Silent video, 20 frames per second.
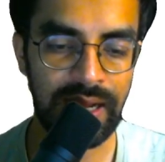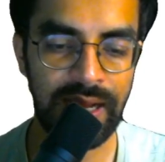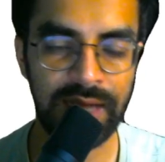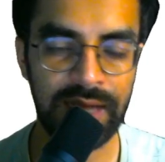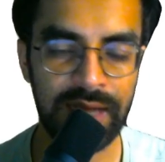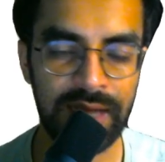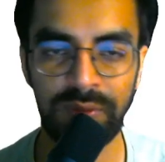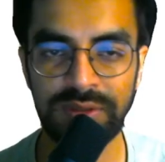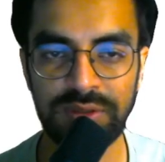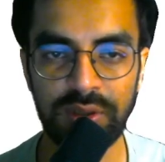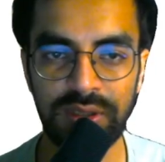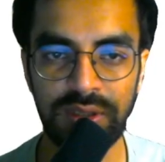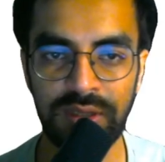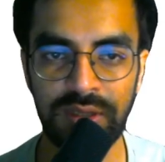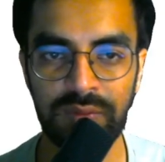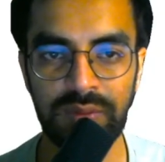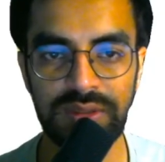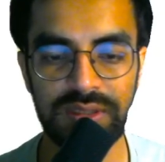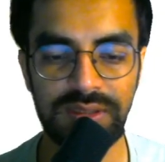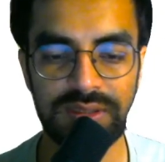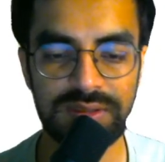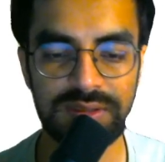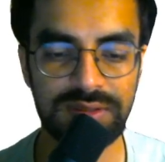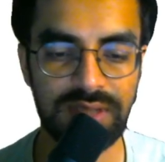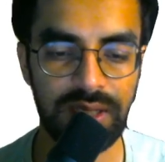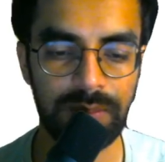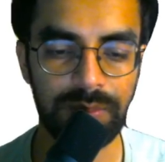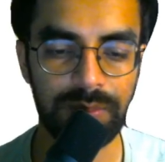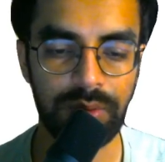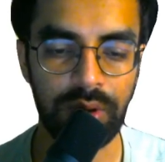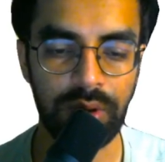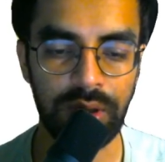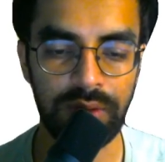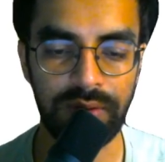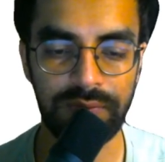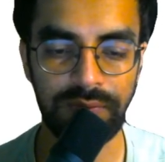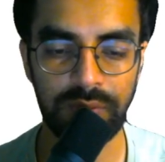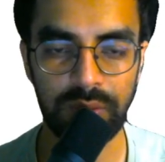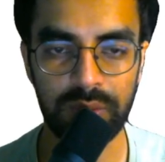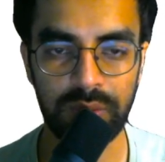And once you're done with this step, all
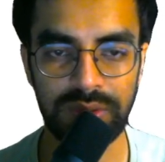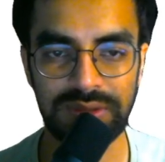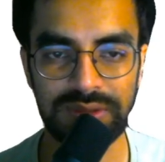you have to do is